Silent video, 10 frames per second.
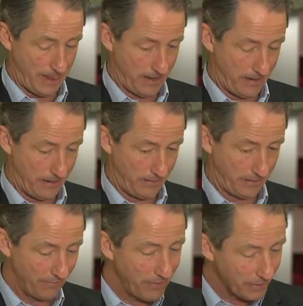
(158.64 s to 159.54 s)

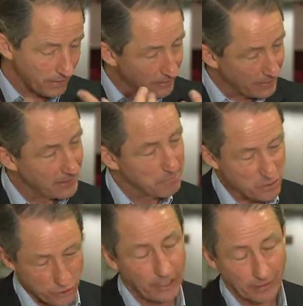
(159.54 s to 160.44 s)
the
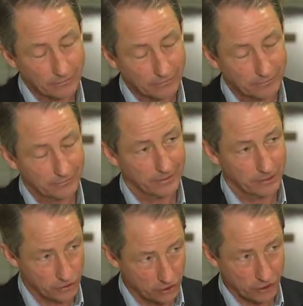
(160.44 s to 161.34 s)
machine,
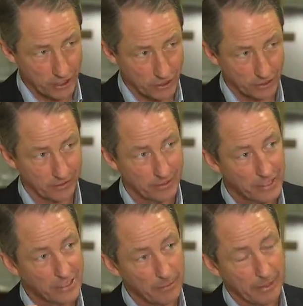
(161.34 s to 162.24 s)
the search engine,
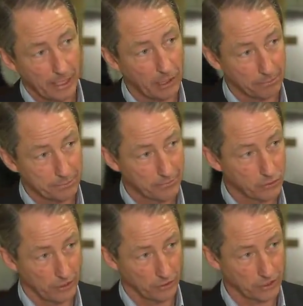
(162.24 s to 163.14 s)
some help
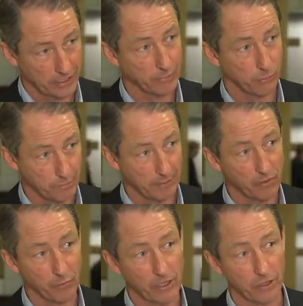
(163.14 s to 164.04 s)
to understand what people
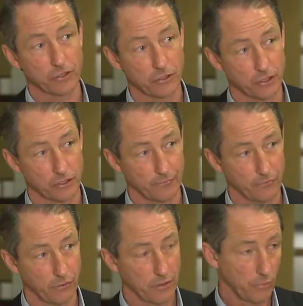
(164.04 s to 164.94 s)
really are searching
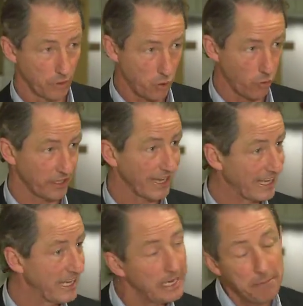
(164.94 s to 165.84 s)
for. We call it a
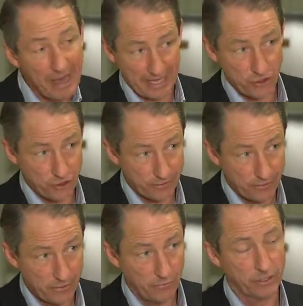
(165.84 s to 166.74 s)
key match,
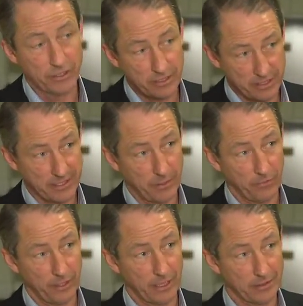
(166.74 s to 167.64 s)
which is the same
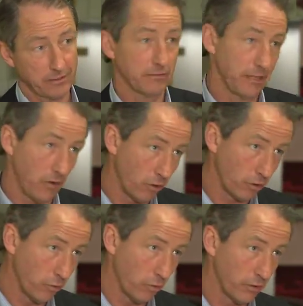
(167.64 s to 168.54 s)
thing as on
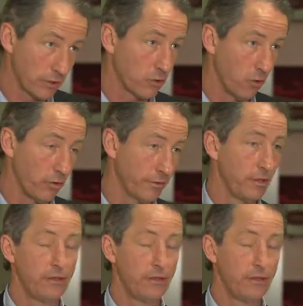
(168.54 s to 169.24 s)
Google is called